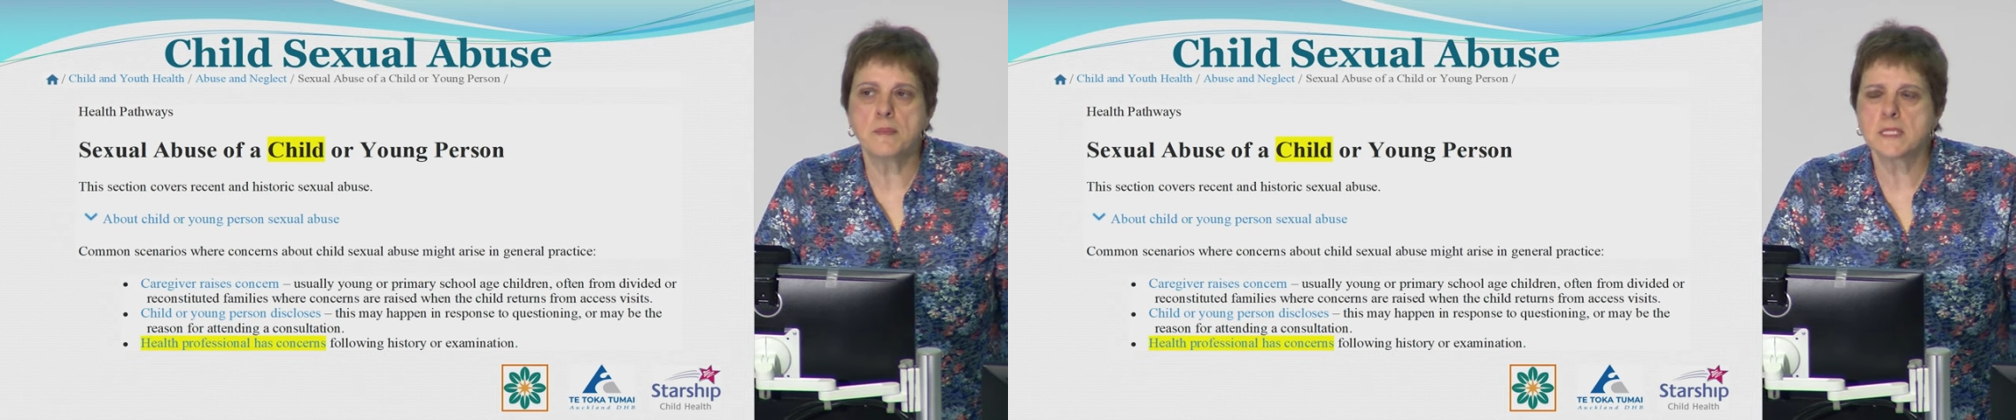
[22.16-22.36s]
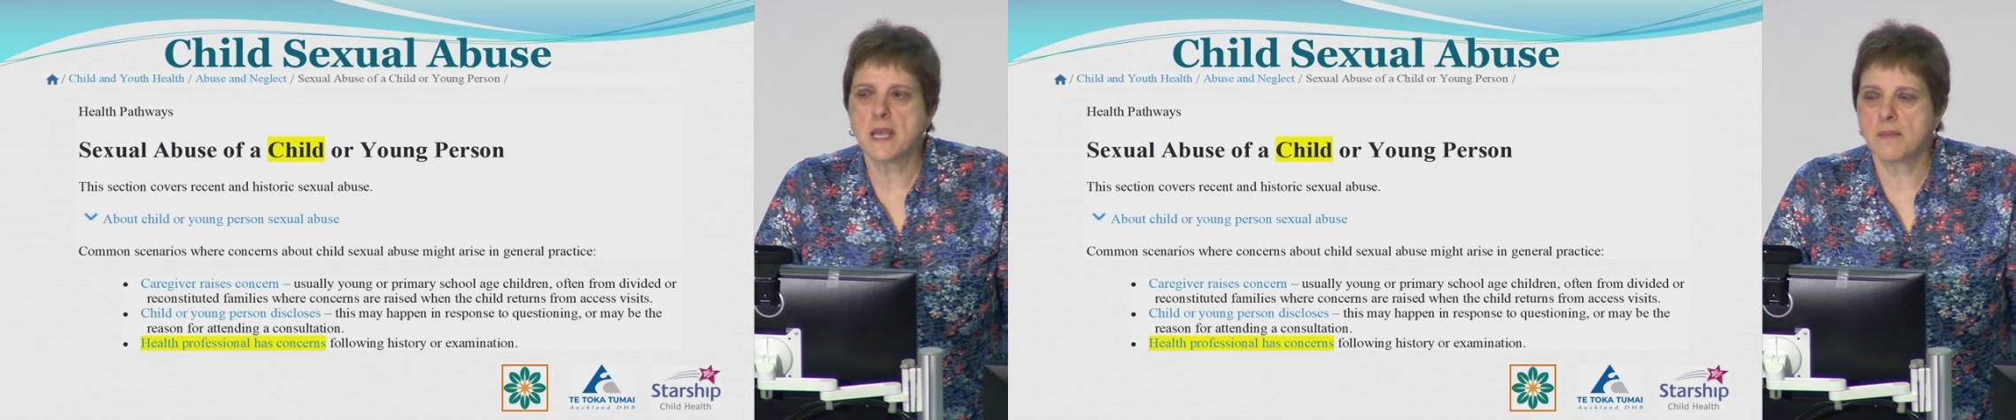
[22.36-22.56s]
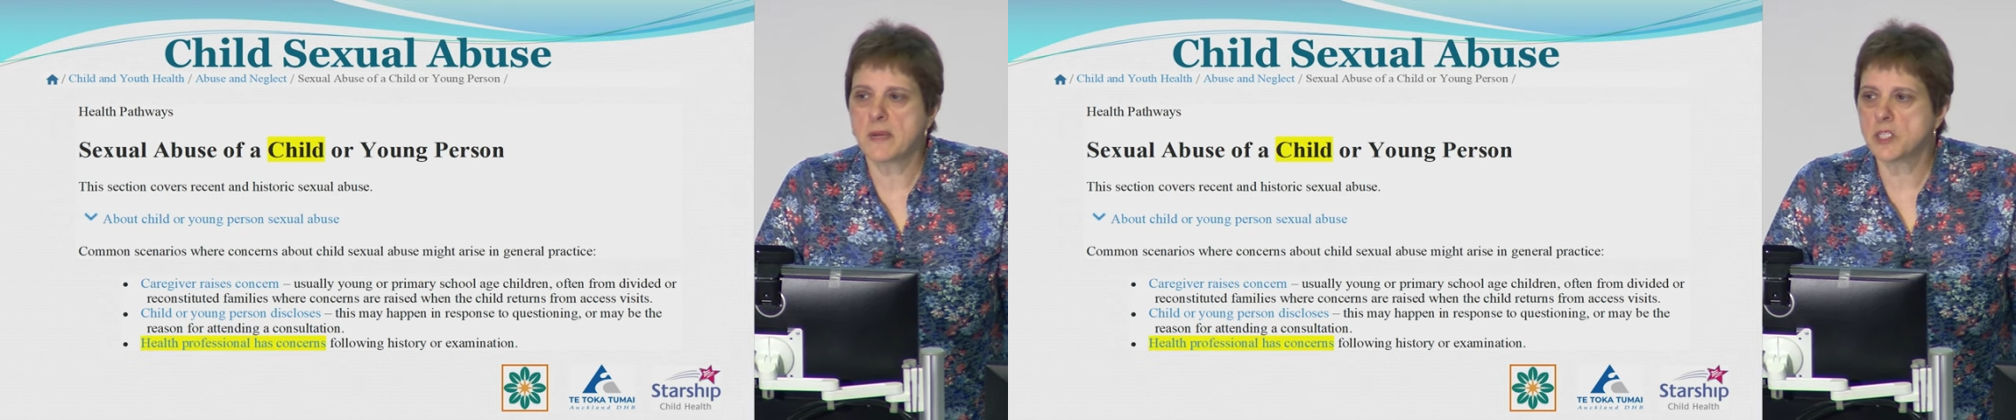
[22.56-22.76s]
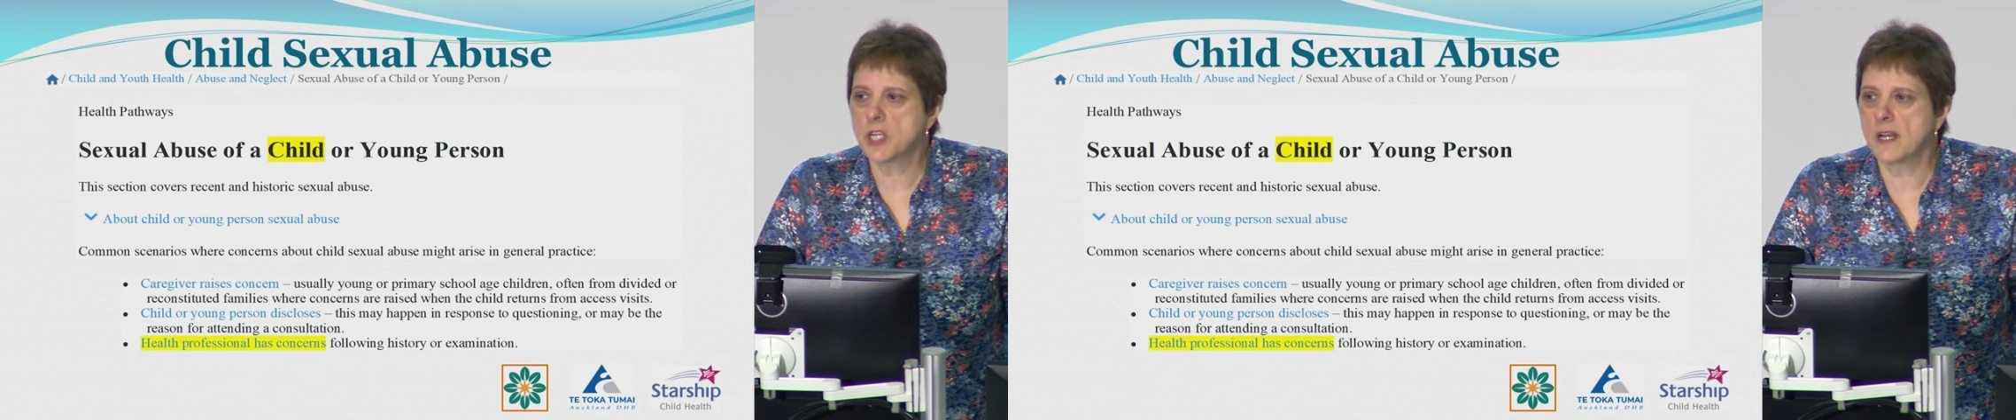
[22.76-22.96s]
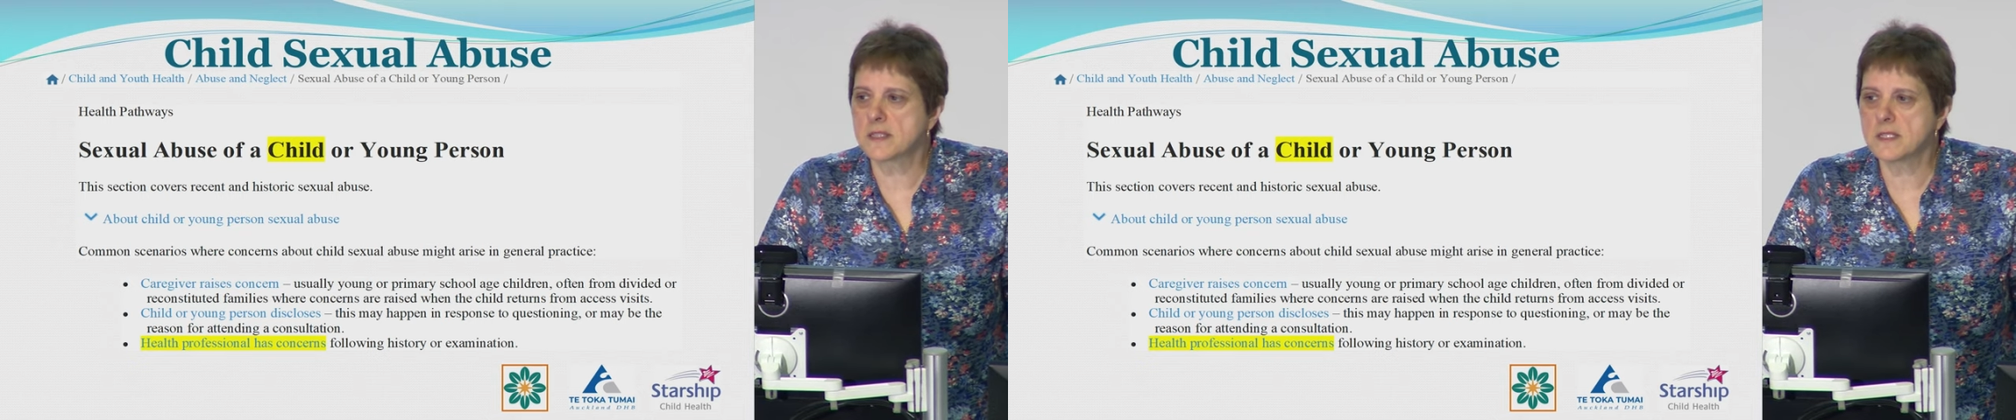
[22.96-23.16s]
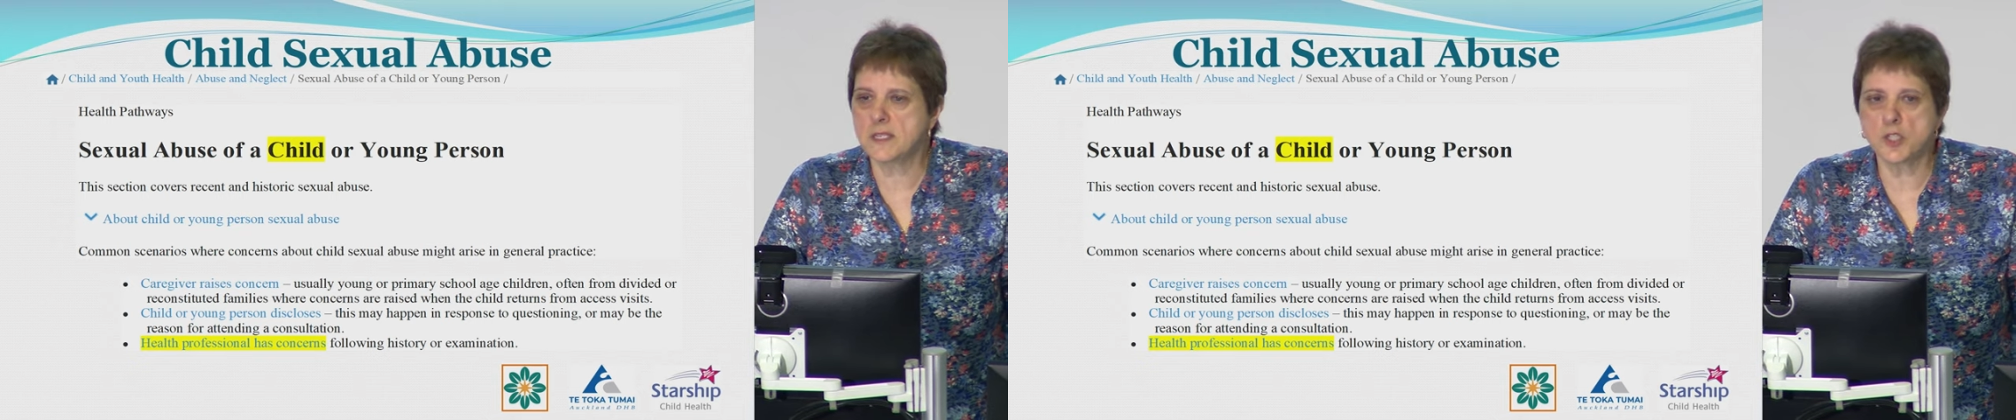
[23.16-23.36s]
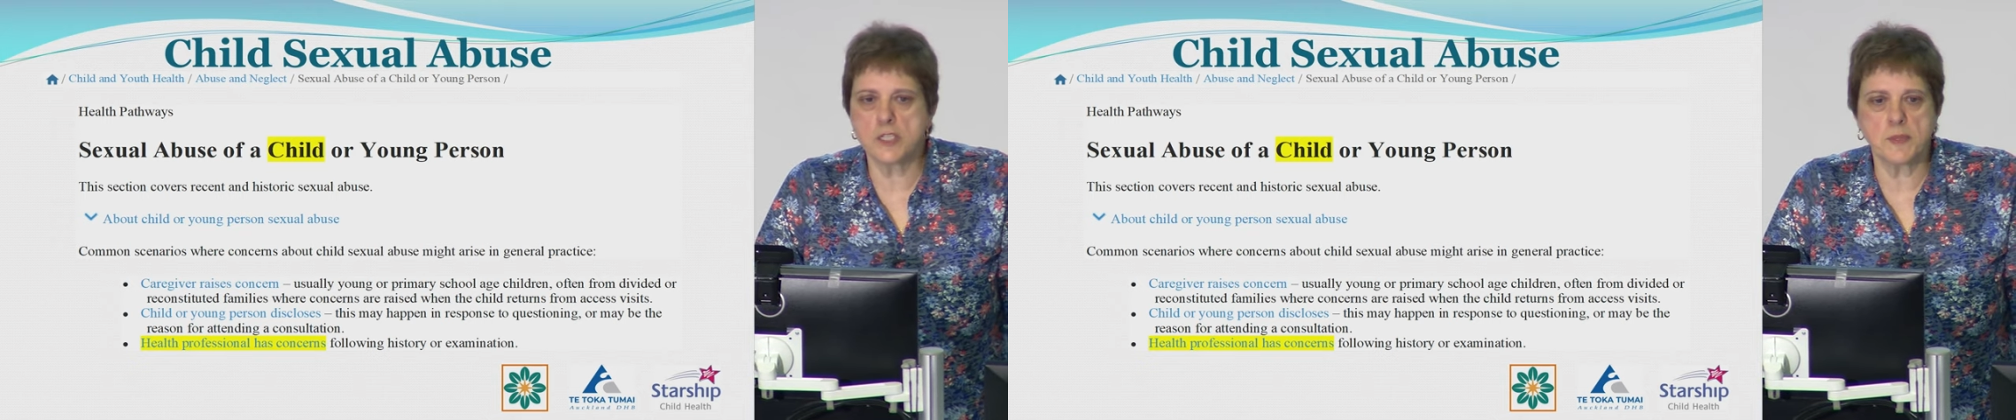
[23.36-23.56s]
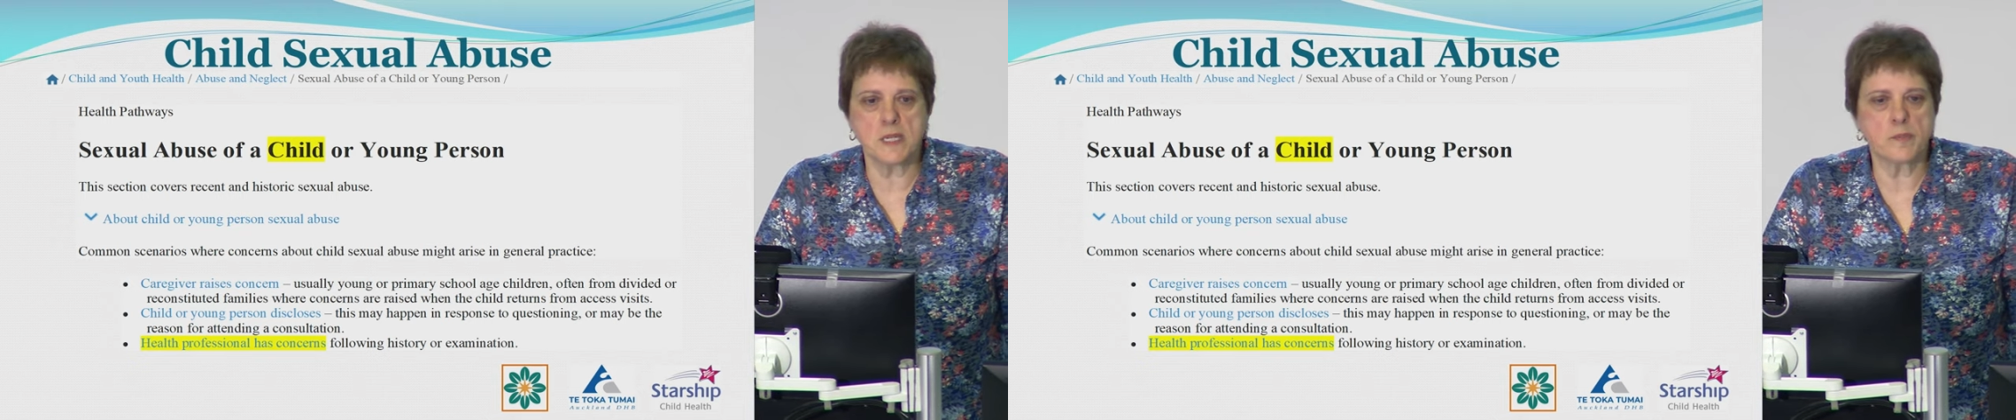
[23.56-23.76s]
saying, my child said
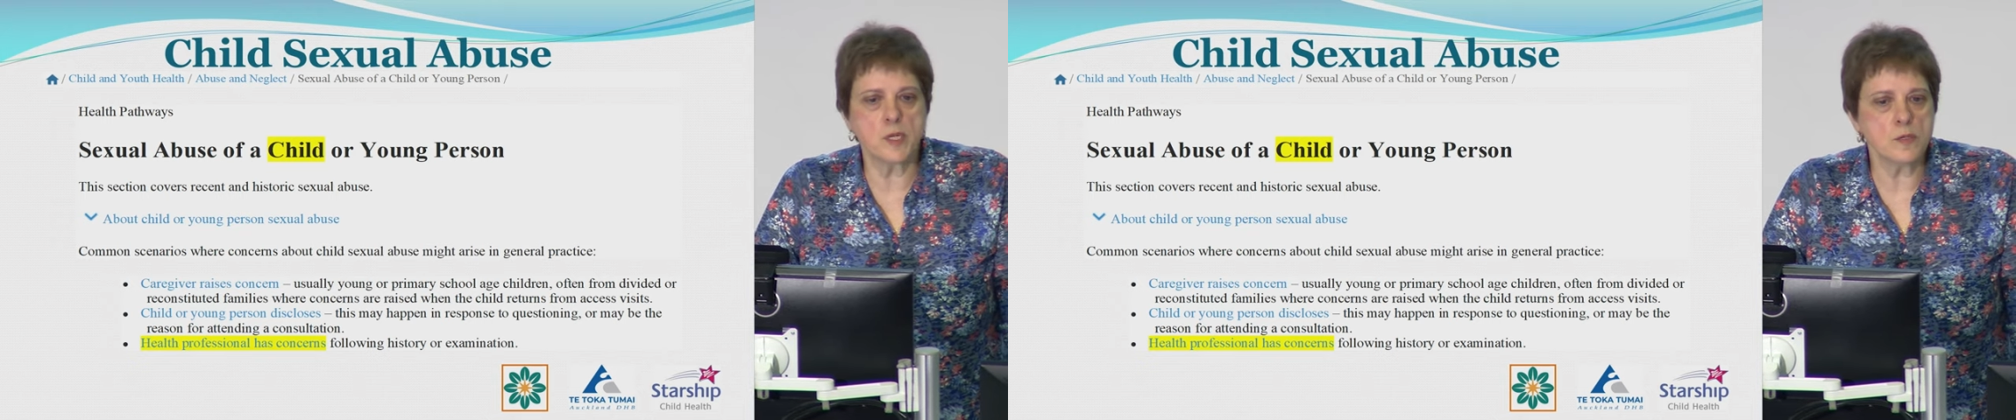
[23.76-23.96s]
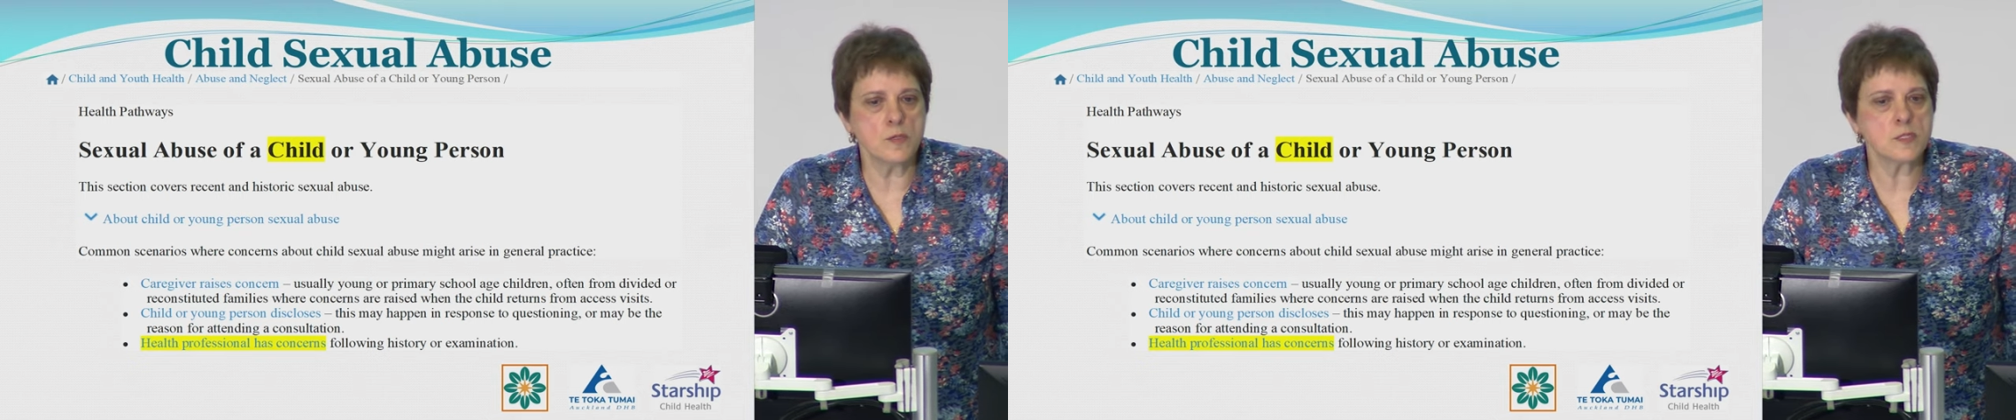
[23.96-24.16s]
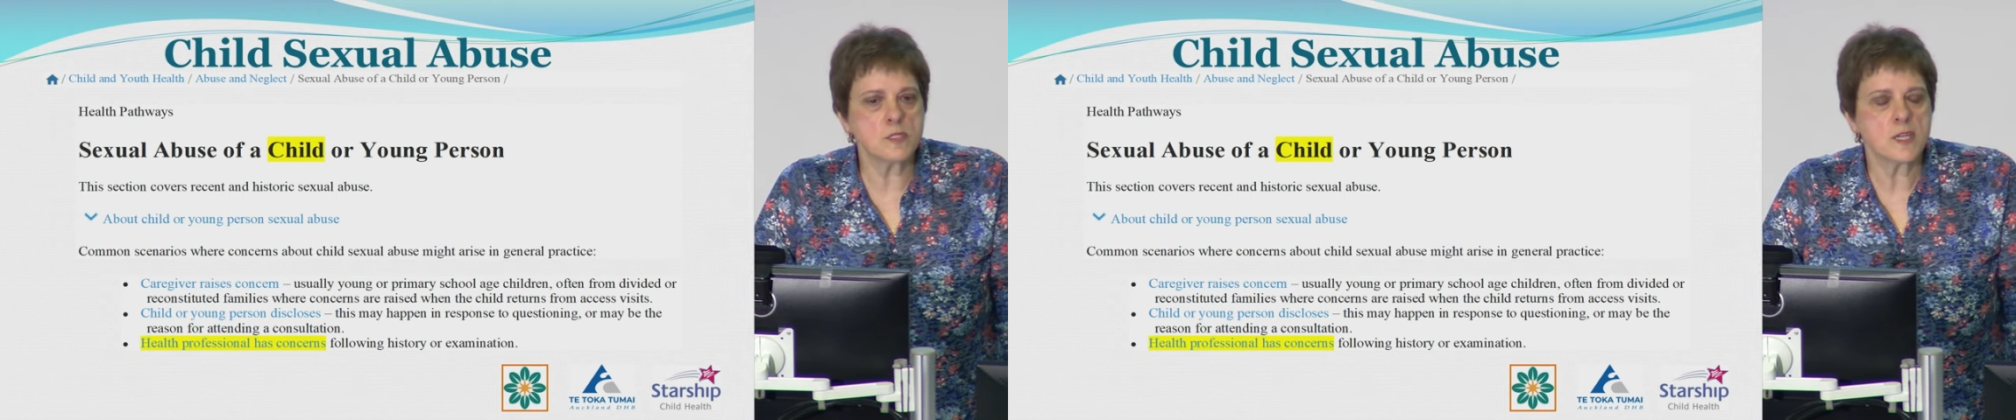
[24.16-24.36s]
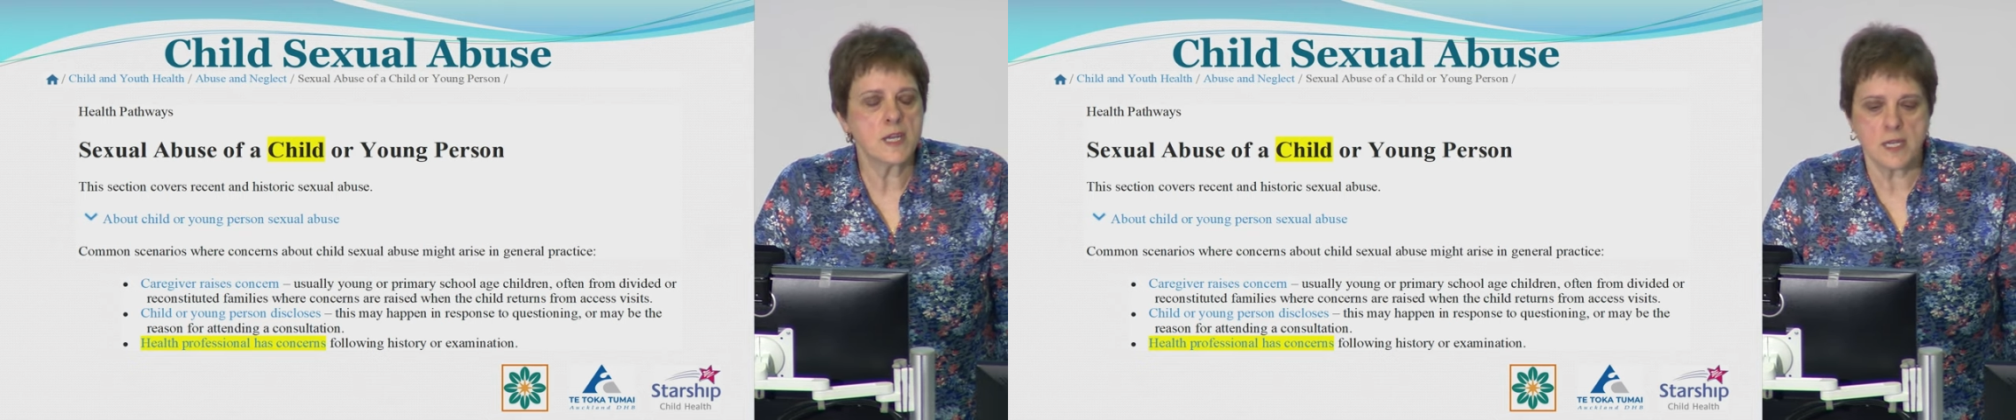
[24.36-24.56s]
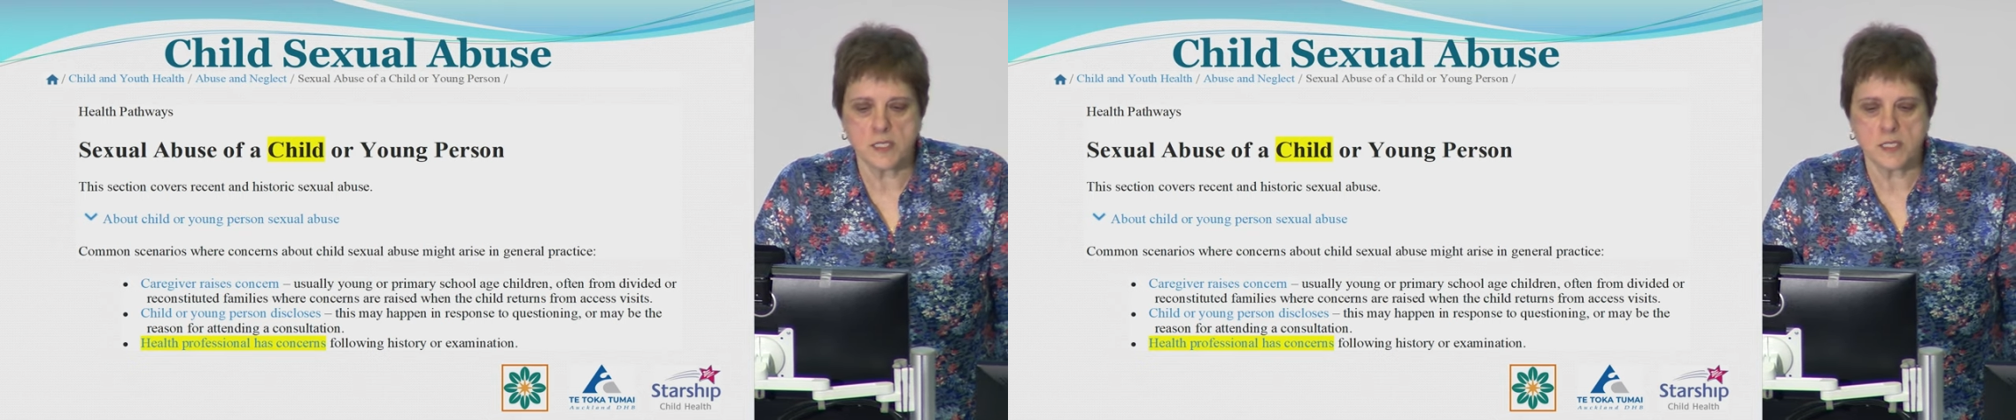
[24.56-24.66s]
she's been abused,